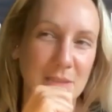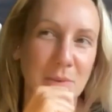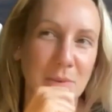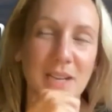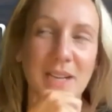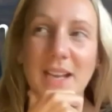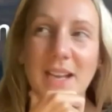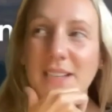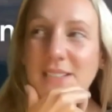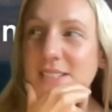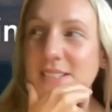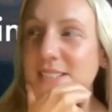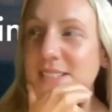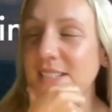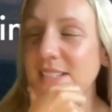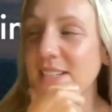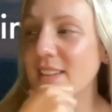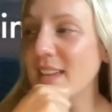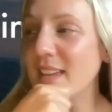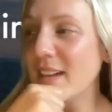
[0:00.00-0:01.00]
Bryony. I did
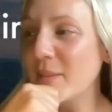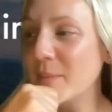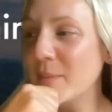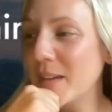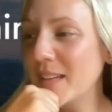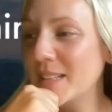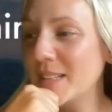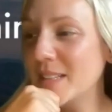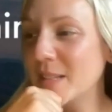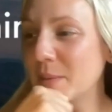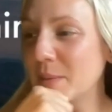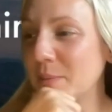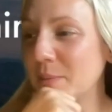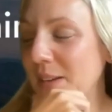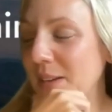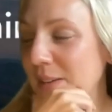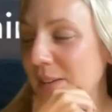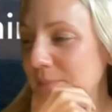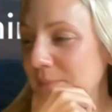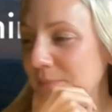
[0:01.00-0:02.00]
see them as
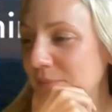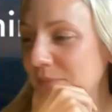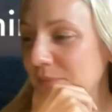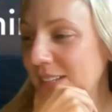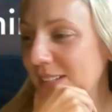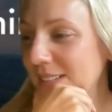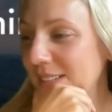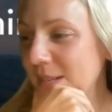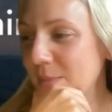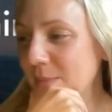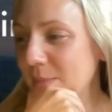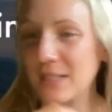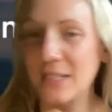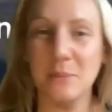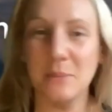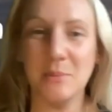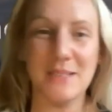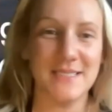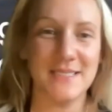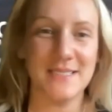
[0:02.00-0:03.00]
a example in
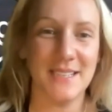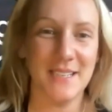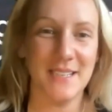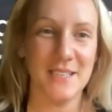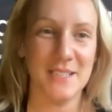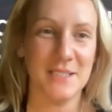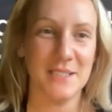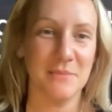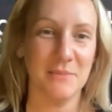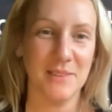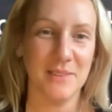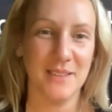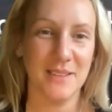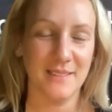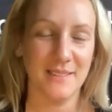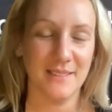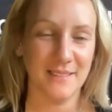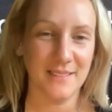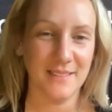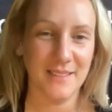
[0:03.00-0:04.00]
your presentation with the
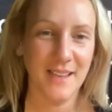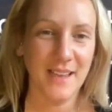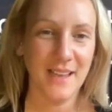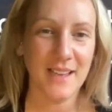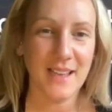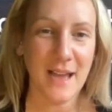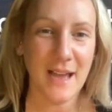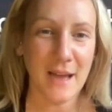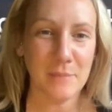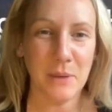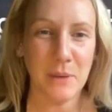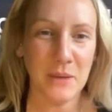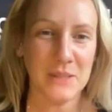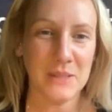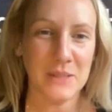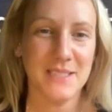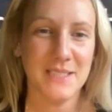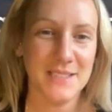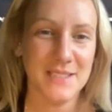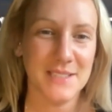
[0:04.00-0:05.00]
little cat
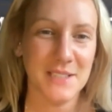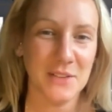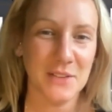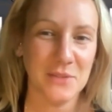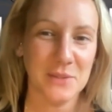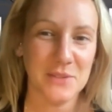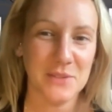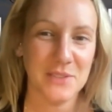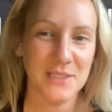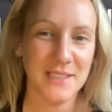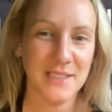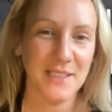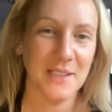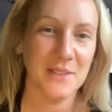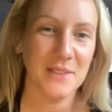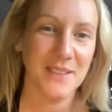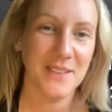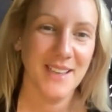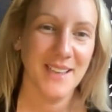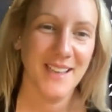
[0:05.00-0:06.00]
box and stuff. It was really
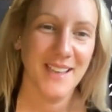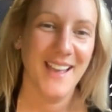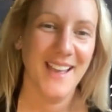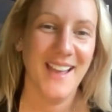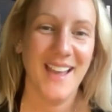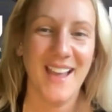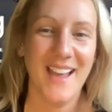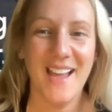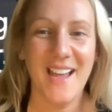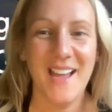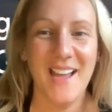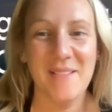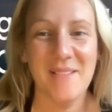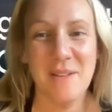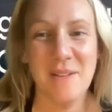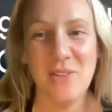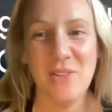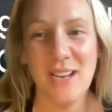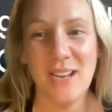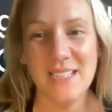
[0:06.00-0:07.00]
cute.
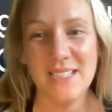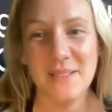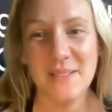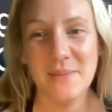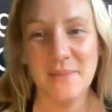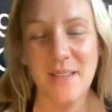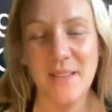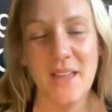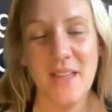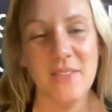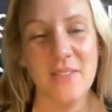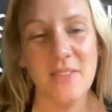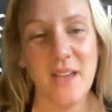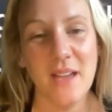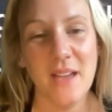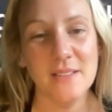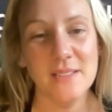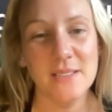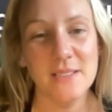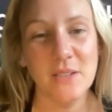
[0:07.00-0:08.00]
Great.
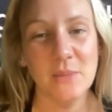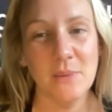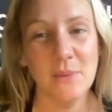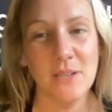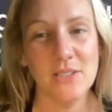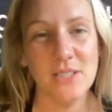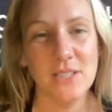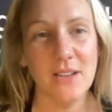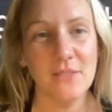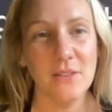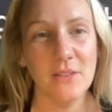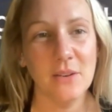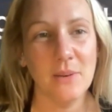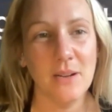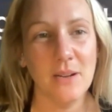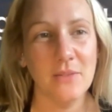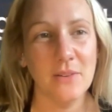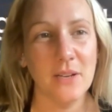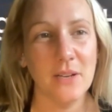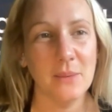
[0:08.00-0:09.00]
Thanks so much,
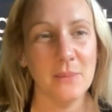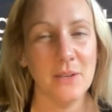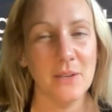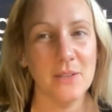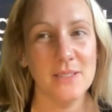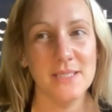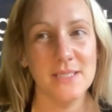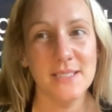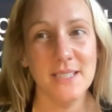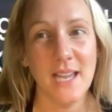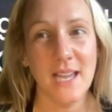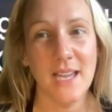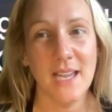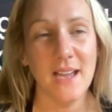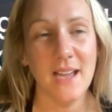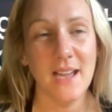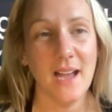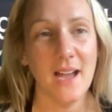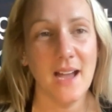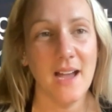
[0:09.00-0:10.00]
everyone, for coming on
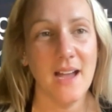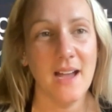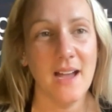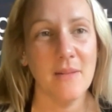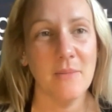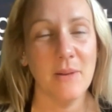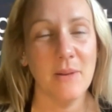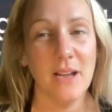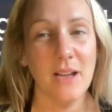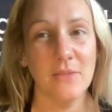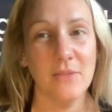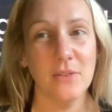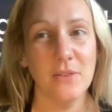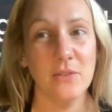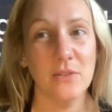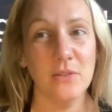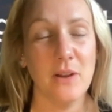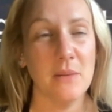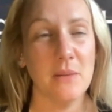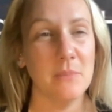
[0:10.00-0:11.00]
today. We have
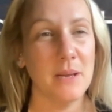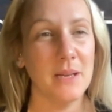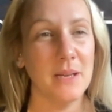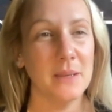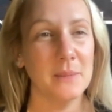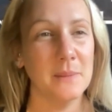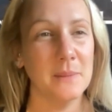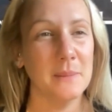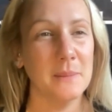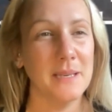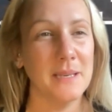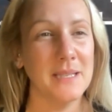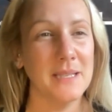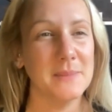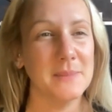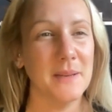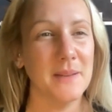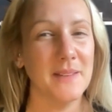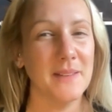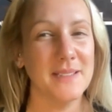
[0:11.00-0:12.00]
overrun by a couple of
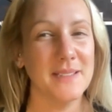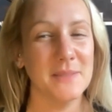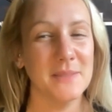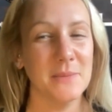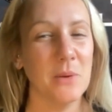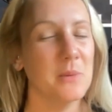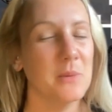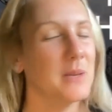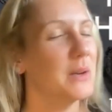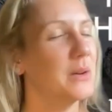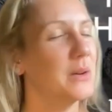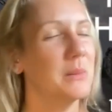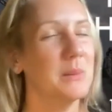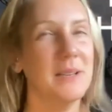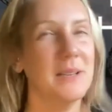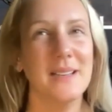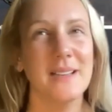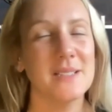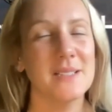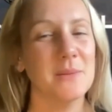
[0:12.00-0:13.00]
minutes, but that's what we
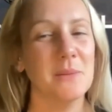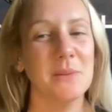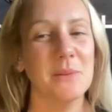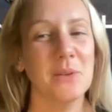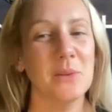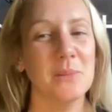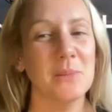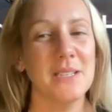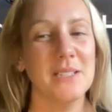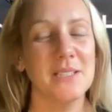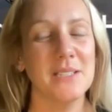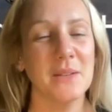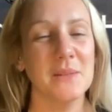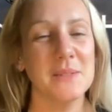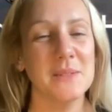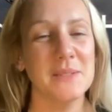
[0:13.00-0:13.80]
normally do.